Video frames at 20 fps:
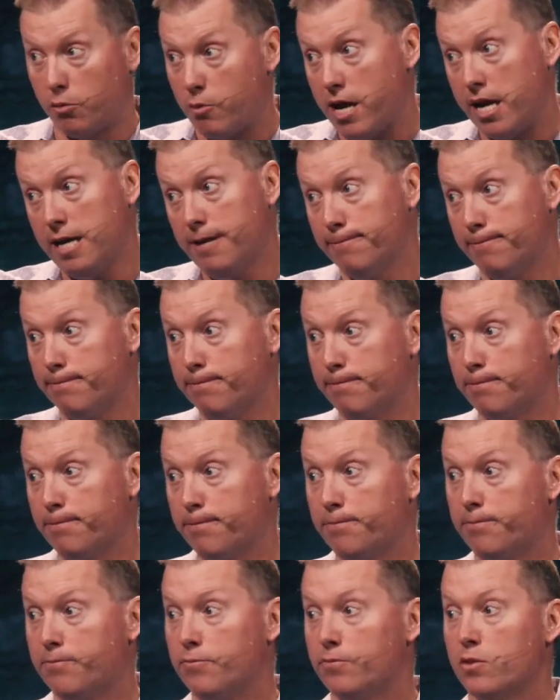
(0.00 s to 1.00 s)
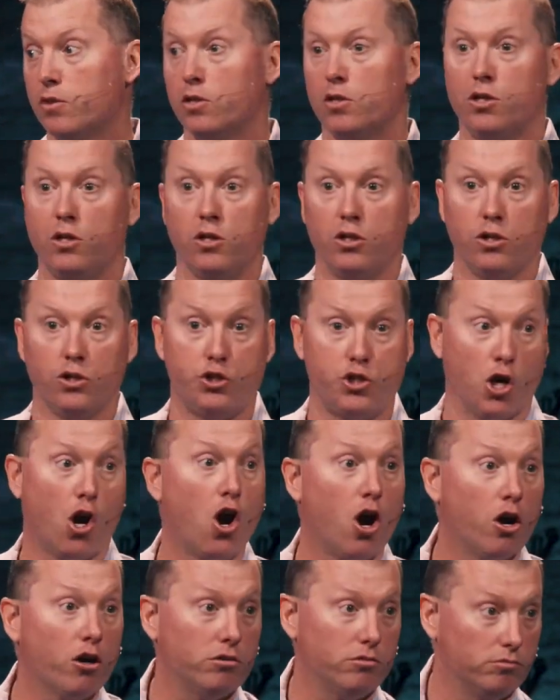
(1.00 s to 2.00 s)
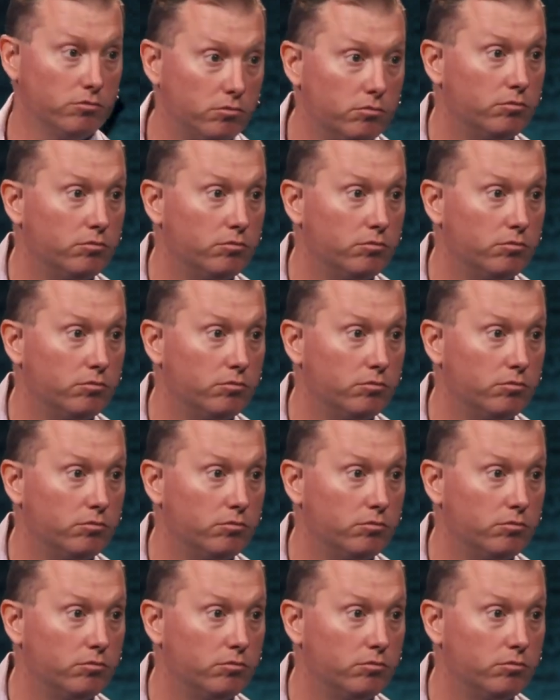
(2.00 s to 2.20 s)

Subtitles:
you ready? Dirt,